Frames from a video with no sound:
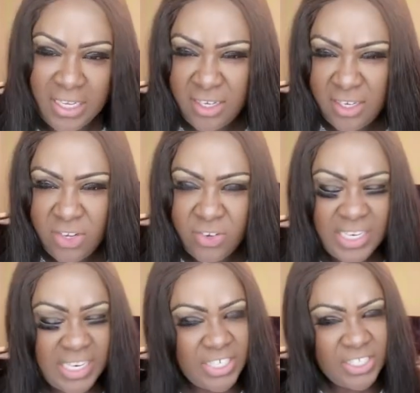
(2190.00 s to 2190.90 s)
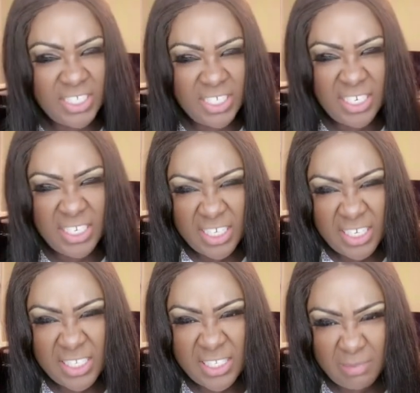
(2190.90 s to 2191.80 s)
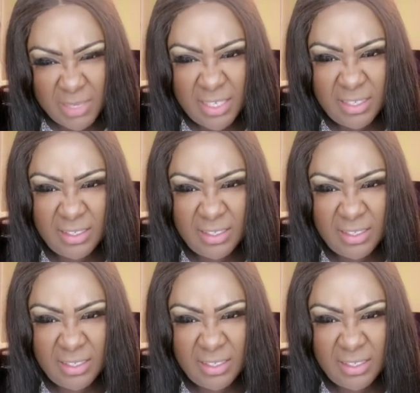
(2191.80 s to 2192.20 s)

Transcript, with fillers: Knowing that she needs me.